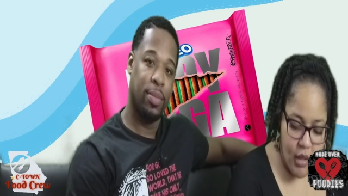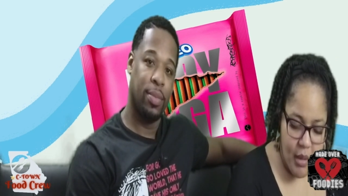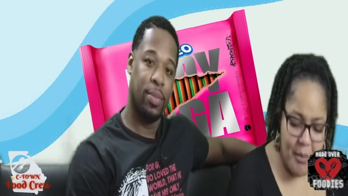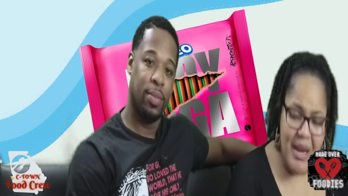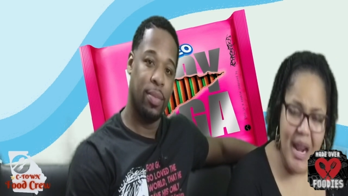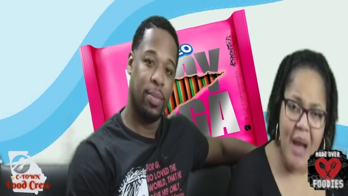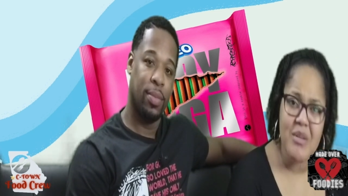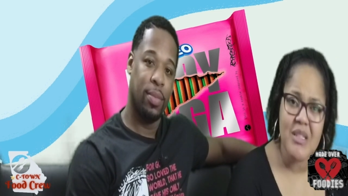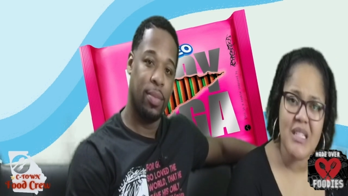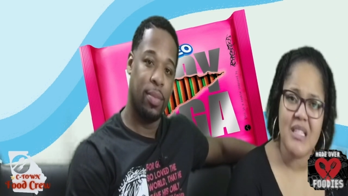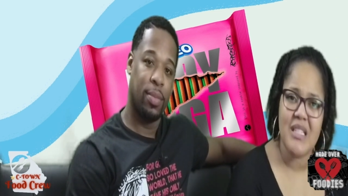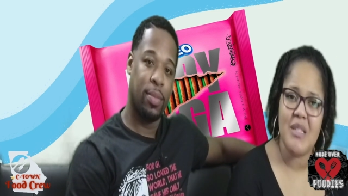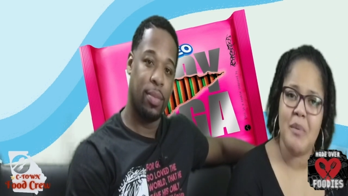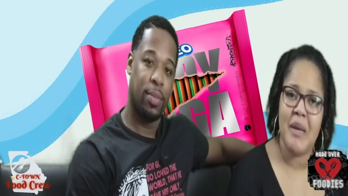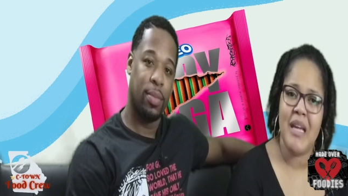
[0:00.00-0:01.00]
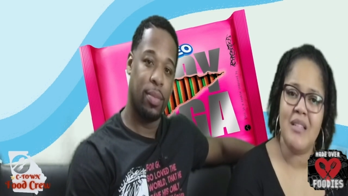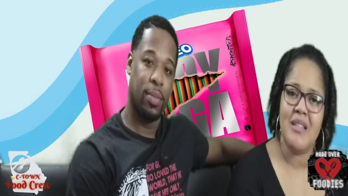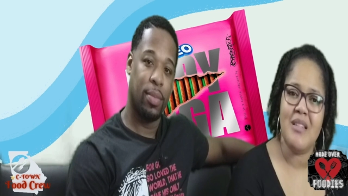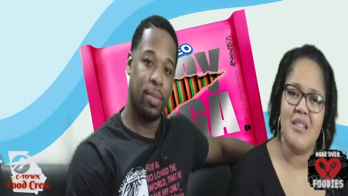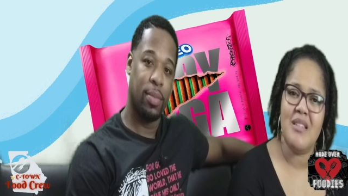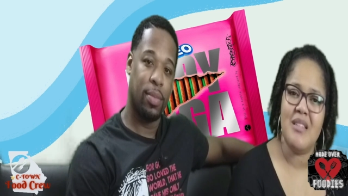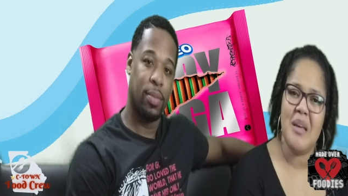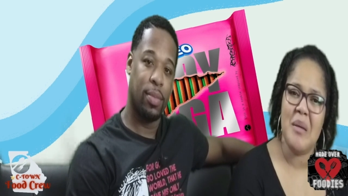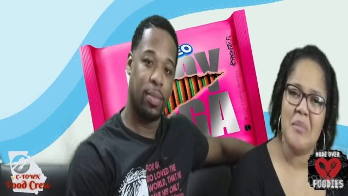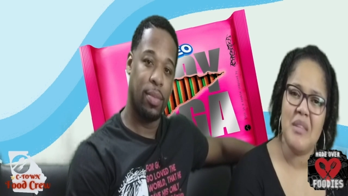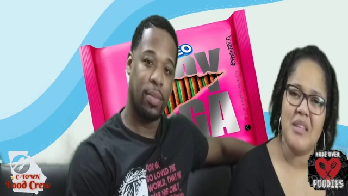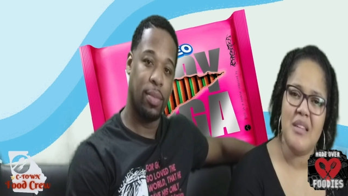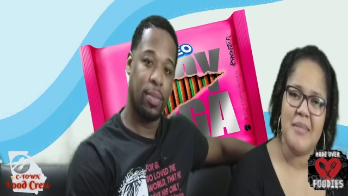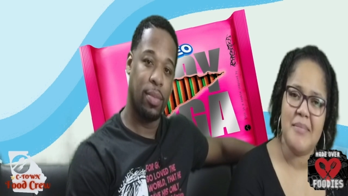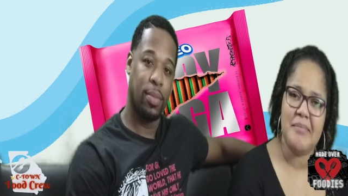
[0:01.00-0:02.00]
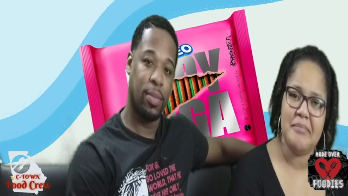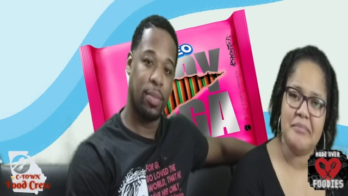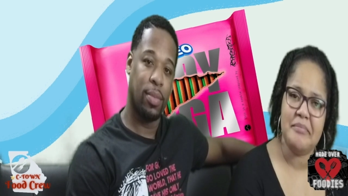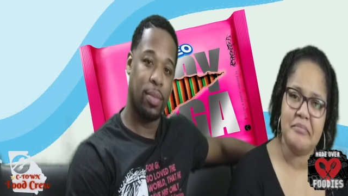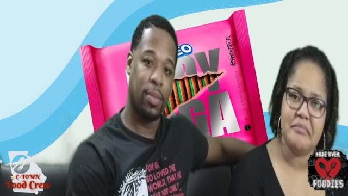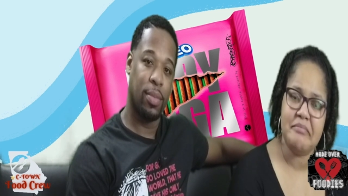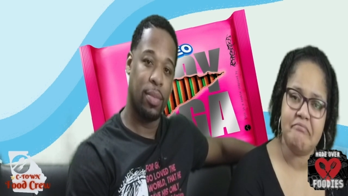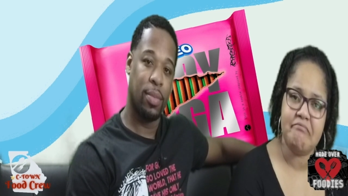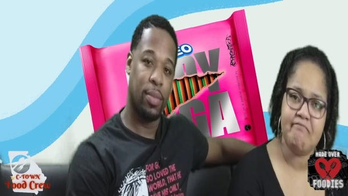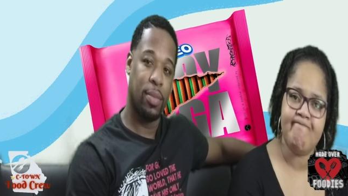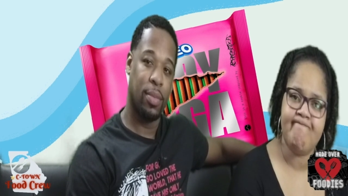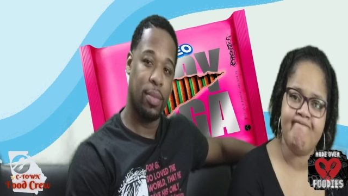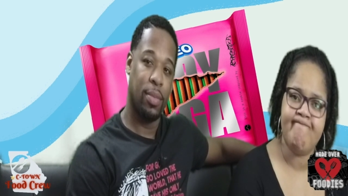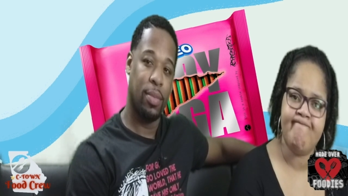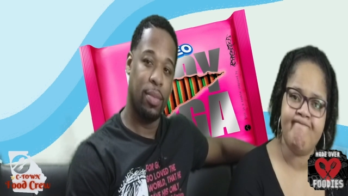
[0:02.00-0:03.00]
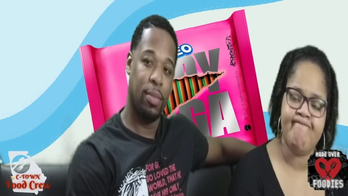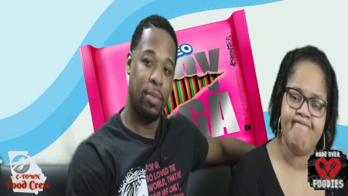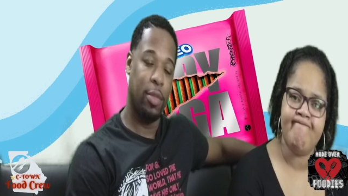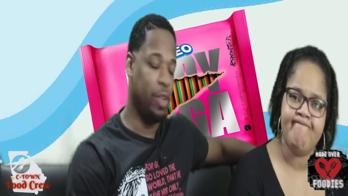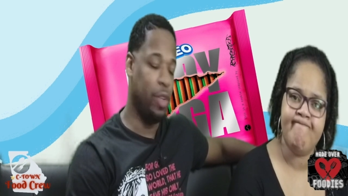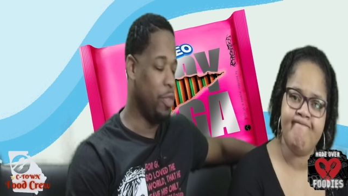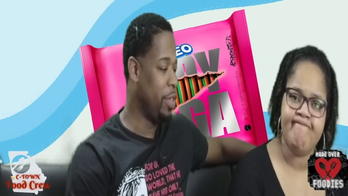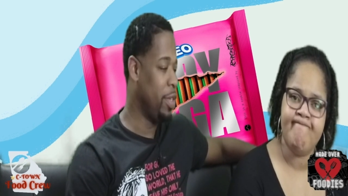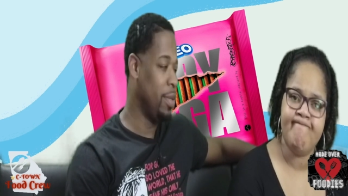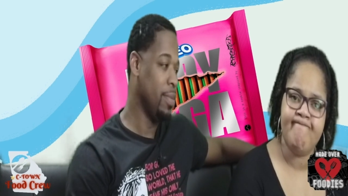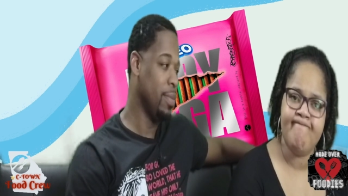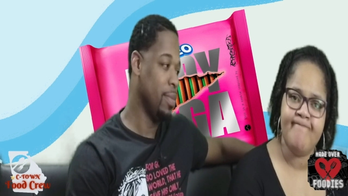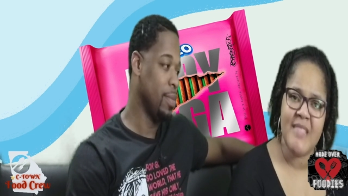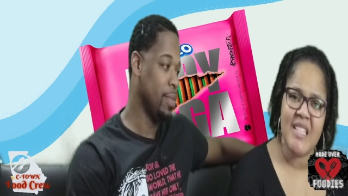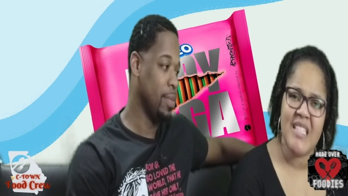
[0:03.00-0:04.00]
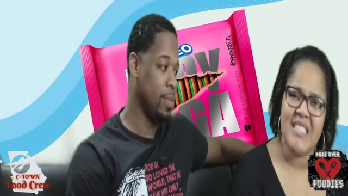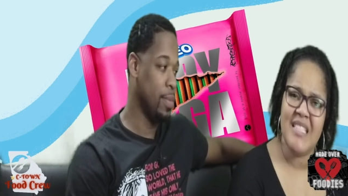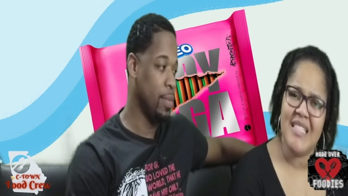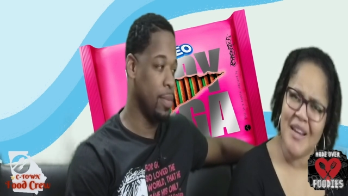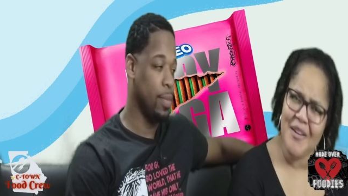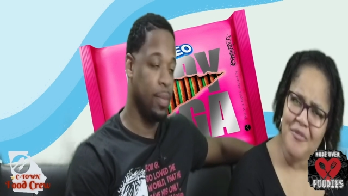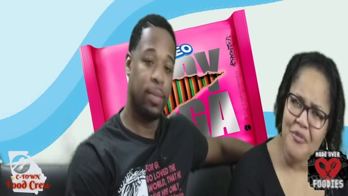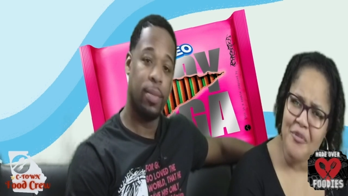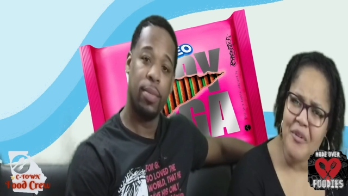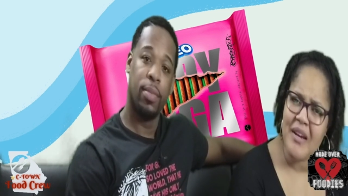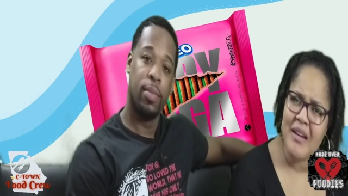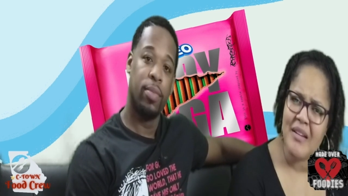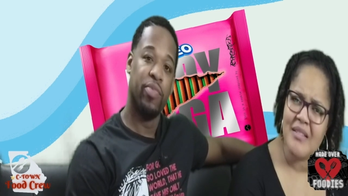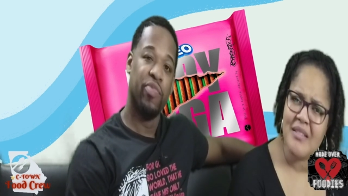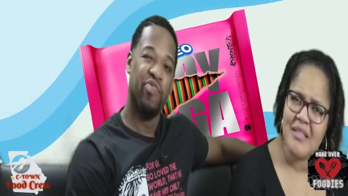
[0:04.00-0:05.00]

Speaker 1: But I was expecting something different? Different.